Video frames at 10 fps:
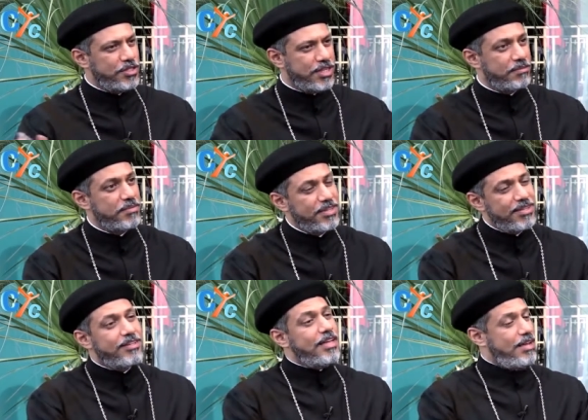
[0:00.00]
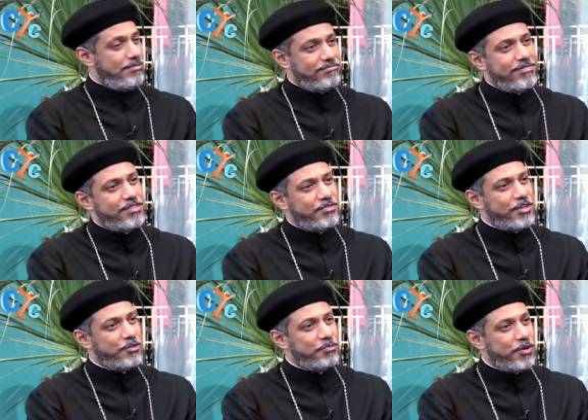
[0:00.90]
team. Yeah, that's a very
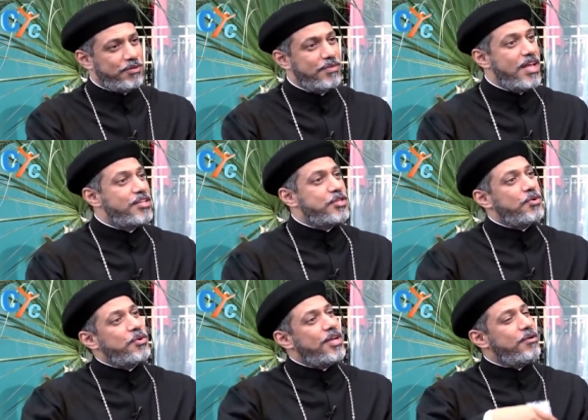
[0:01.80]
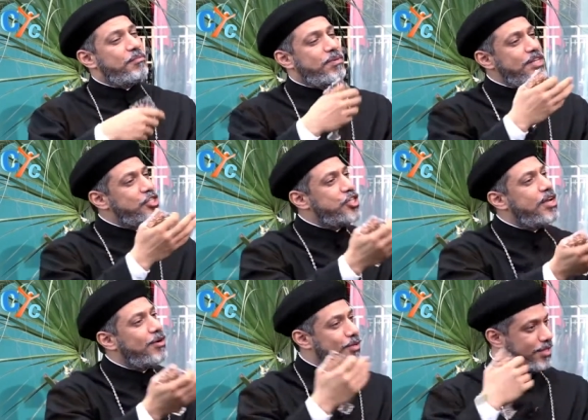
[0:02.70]
good point. So please
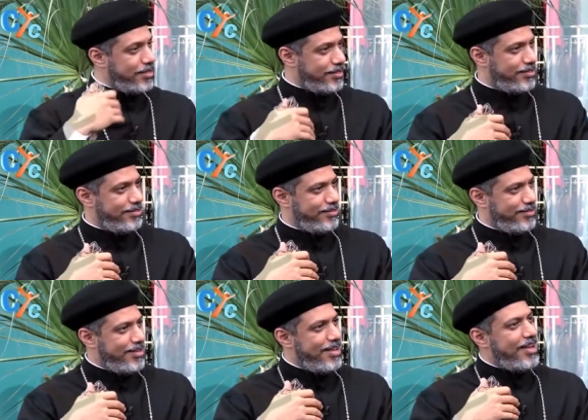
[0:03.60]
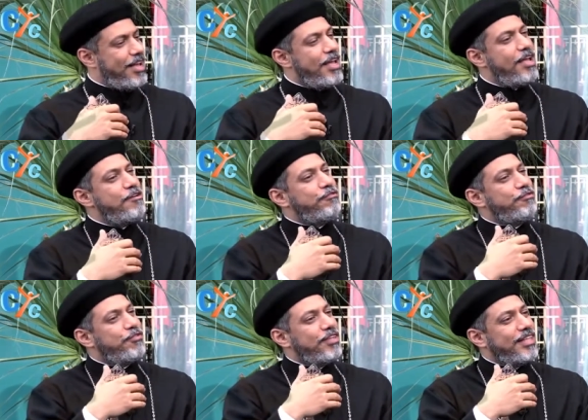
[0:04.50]
share with us
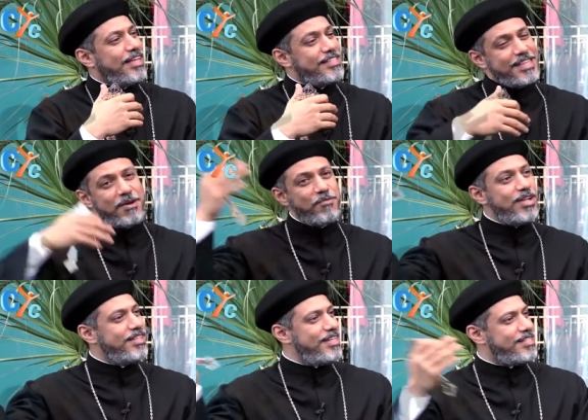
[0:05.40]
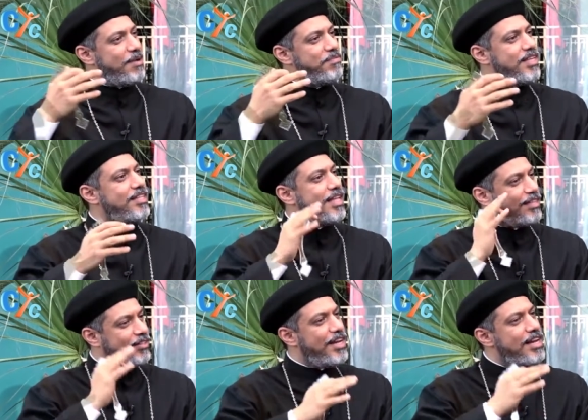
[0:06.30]
if like someone did something that
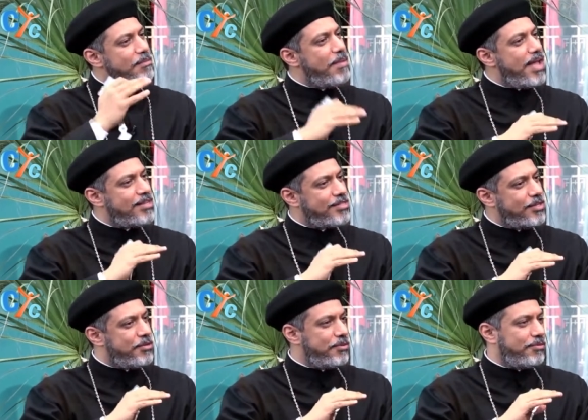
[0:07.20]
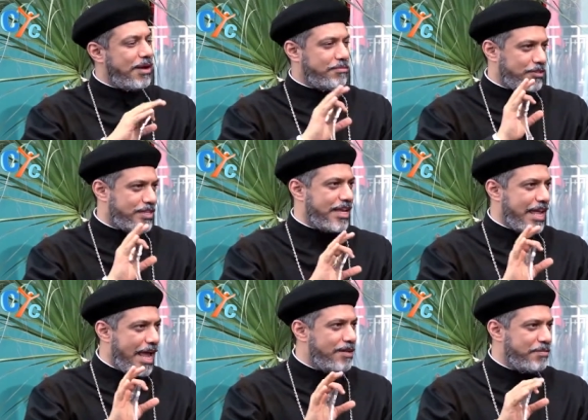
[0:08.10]
really makes you, I'm not saying
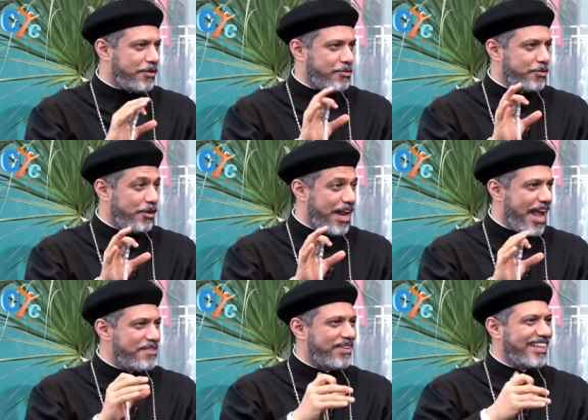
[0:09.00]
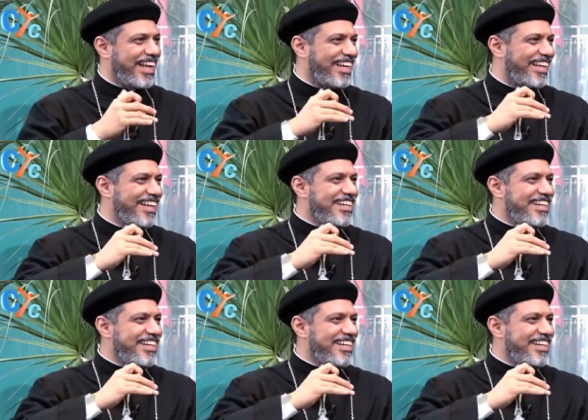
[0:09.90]
hate because we don't hate, but like,